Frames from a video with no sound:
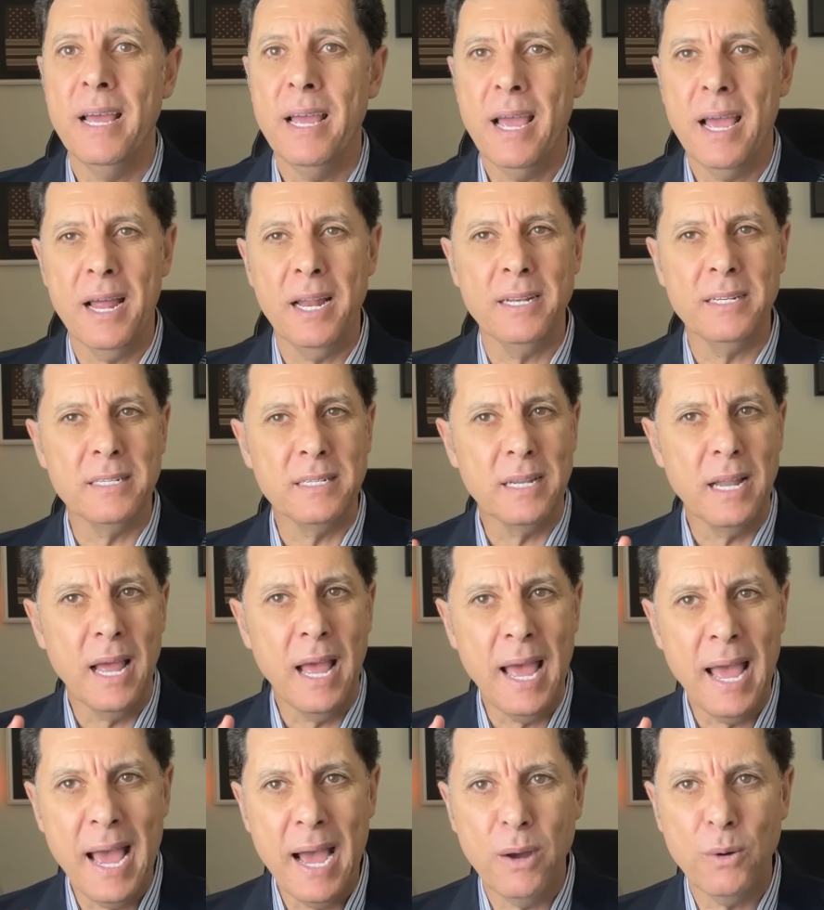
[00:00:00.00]
and
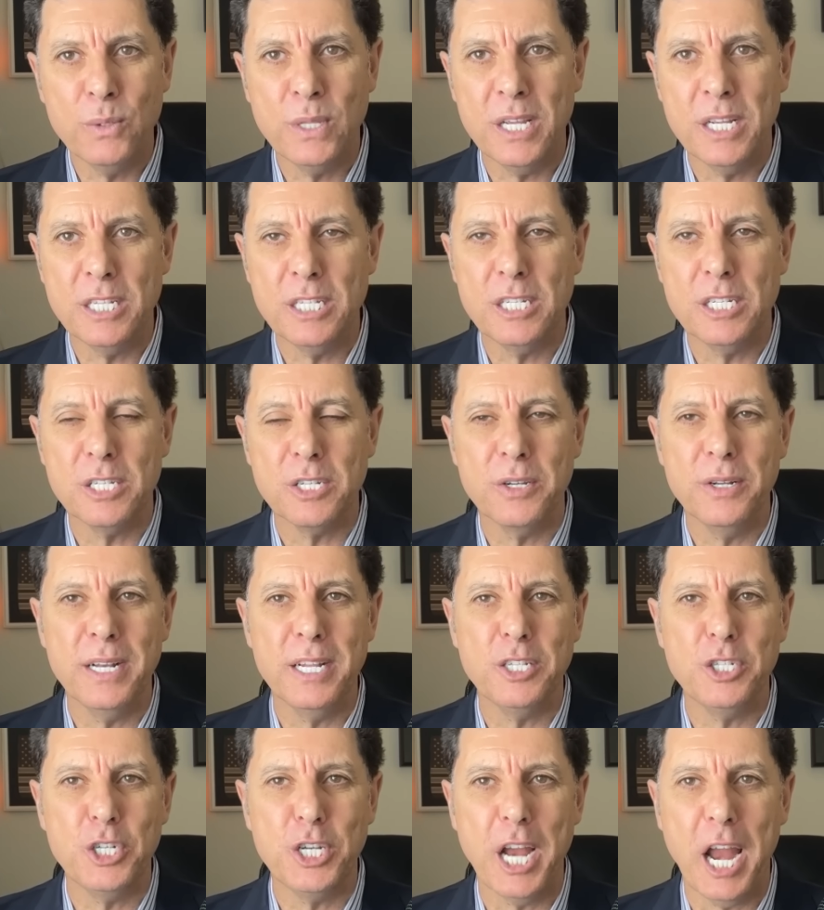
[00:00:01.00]
how this is going
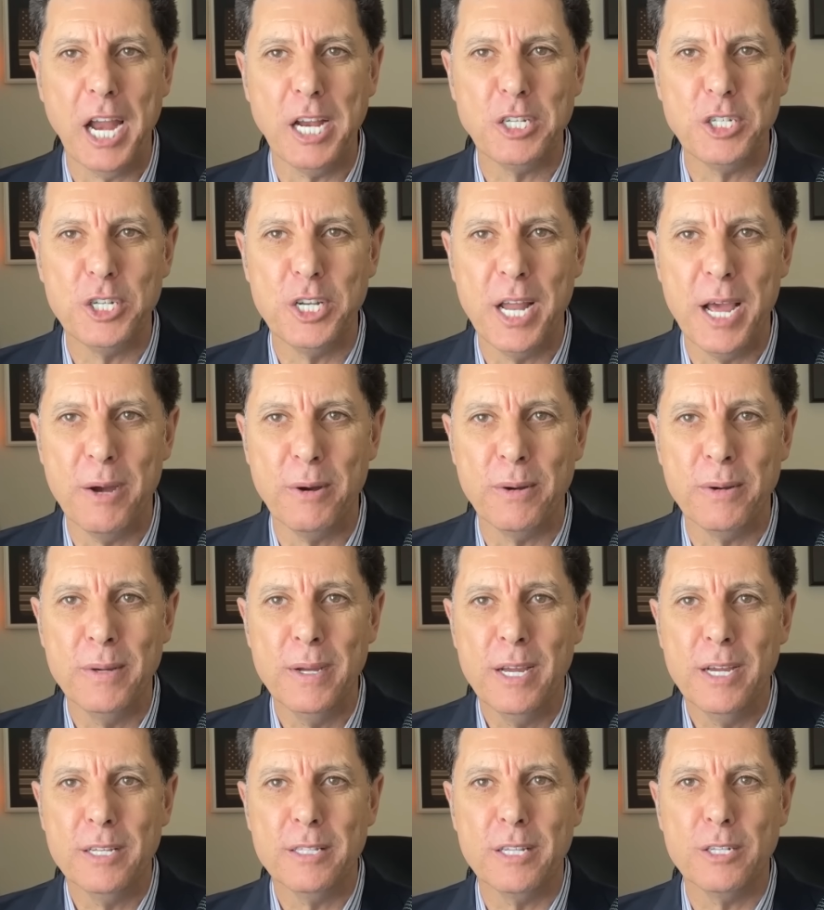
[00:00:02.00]
to change now
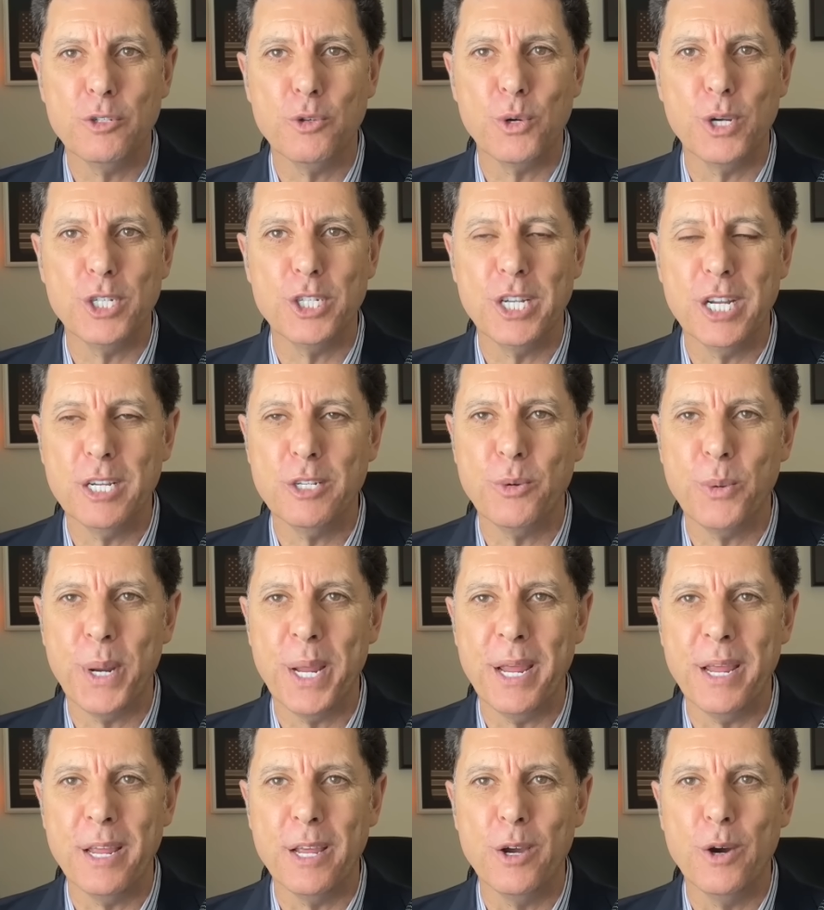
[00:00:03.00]
the
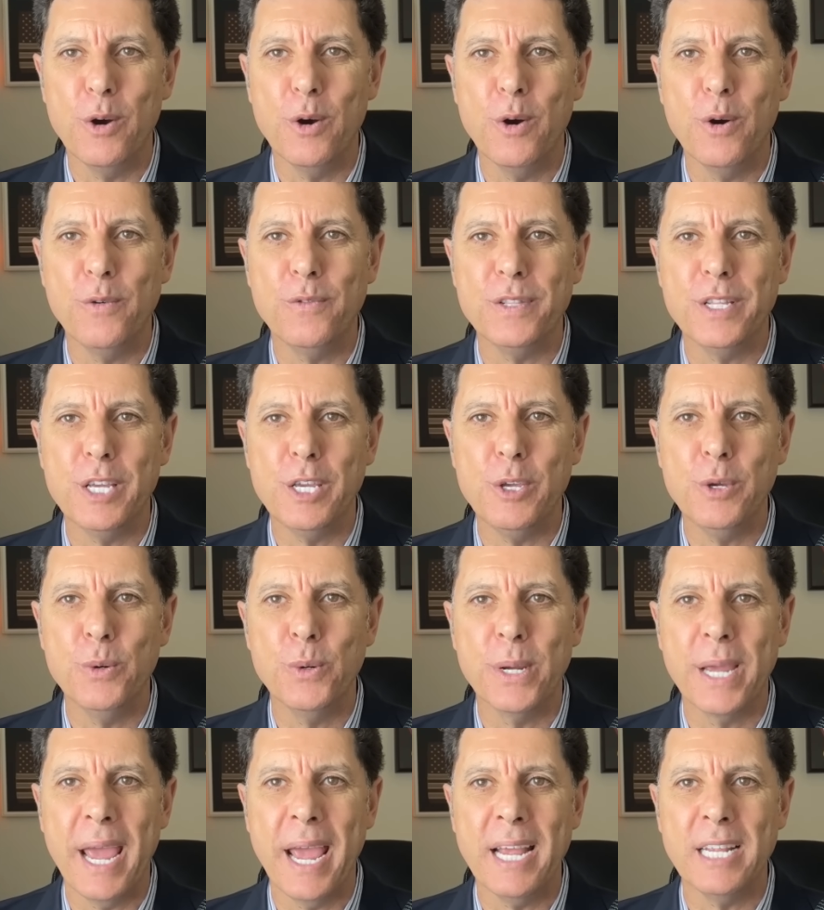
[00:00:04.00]
trajectory of the
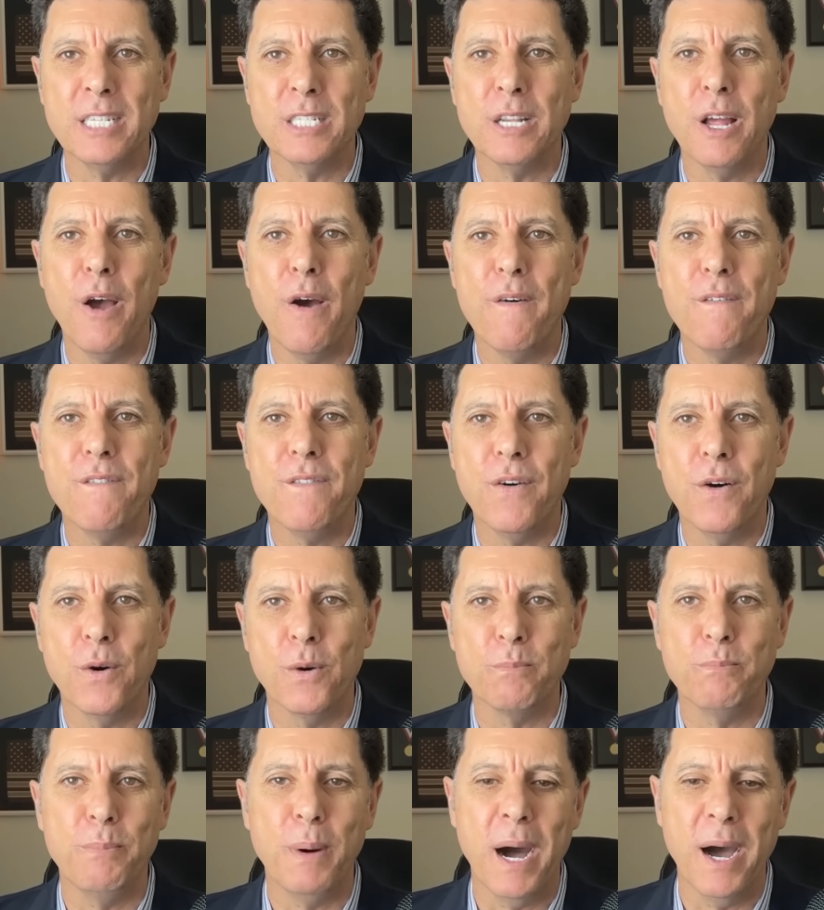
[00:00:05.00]
UK's
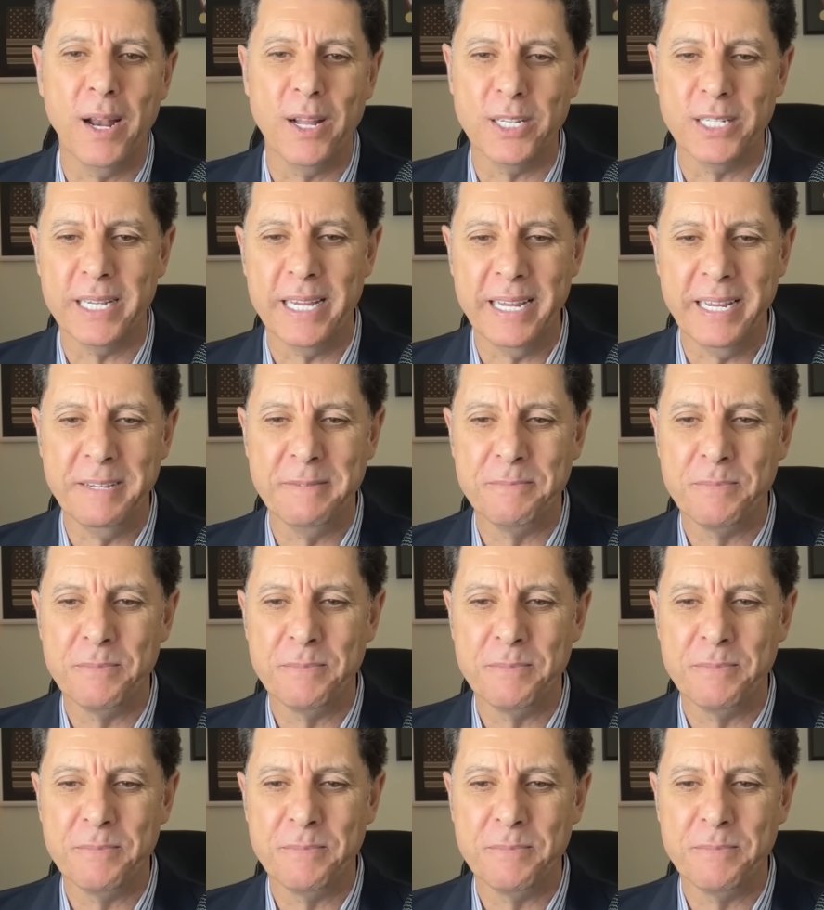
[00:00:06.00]
foreign policy.